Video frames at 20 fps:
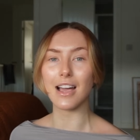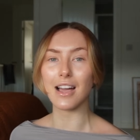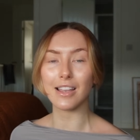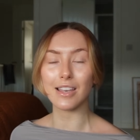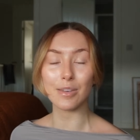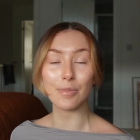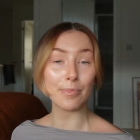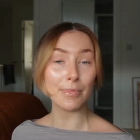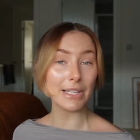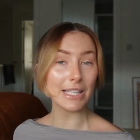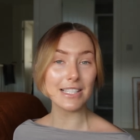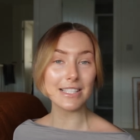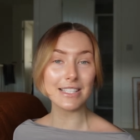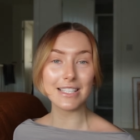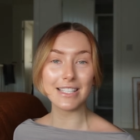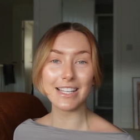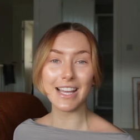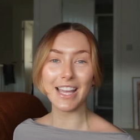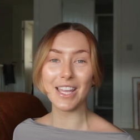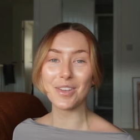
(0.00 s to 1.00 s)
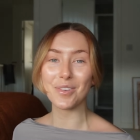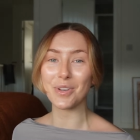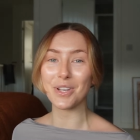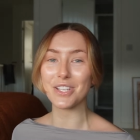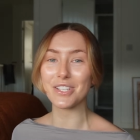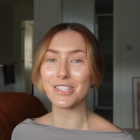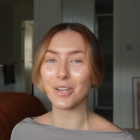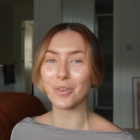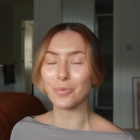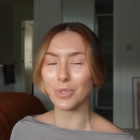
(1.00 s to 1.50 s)
and Millie tonight,
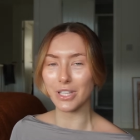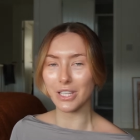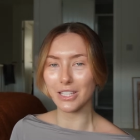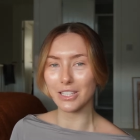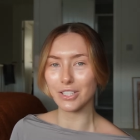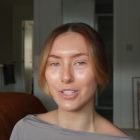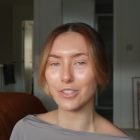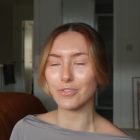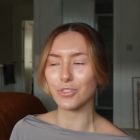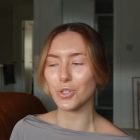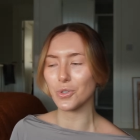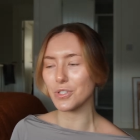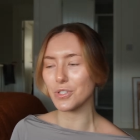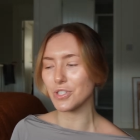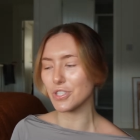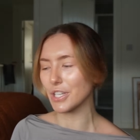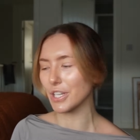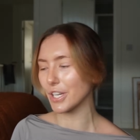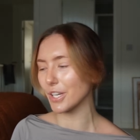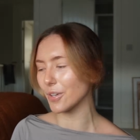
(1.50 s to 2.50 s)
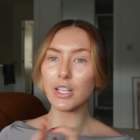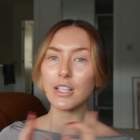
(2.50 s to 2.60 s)
which I'm really looking forward to.